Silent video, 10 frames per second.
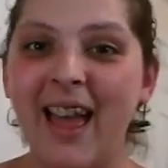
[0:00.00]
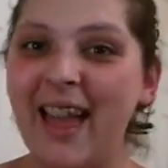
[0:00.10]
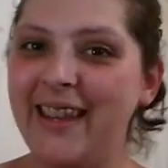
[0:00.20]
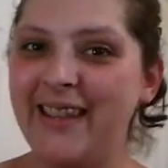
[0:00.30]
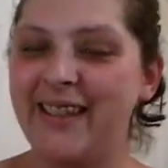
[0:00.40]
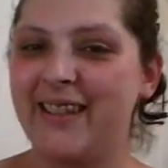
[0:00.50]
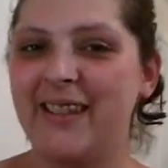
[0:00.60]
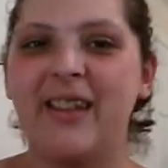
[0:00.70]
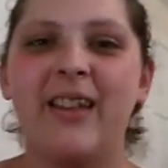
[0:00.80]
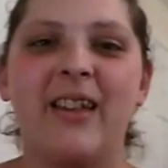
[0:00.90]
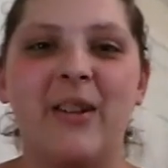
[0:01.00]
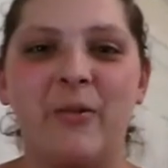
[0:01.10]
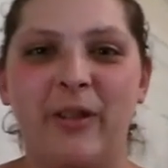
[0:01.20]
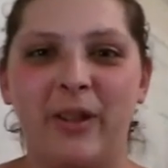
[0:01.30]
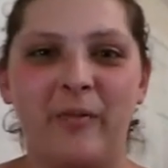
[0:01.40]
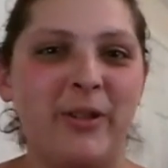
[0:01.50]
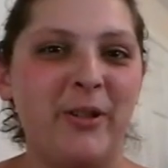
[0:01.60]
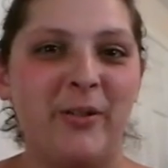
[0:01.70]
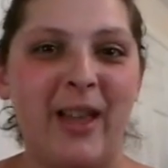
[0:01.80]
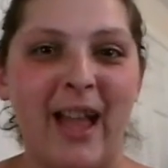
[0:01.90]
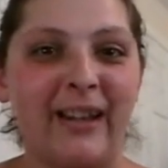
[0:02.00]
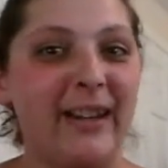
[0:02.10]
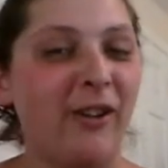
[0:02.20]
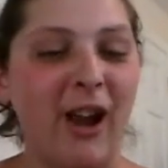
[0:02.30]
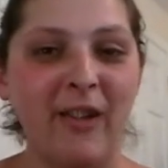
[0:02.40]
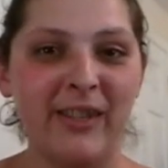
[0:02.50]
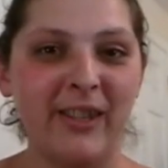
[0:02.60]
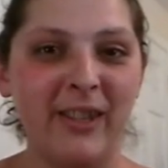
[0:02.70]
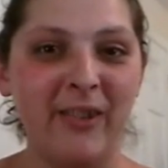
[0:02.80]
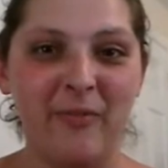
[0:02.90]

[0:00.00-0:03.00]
Hi! Welcome to Gagging Crafts in Life.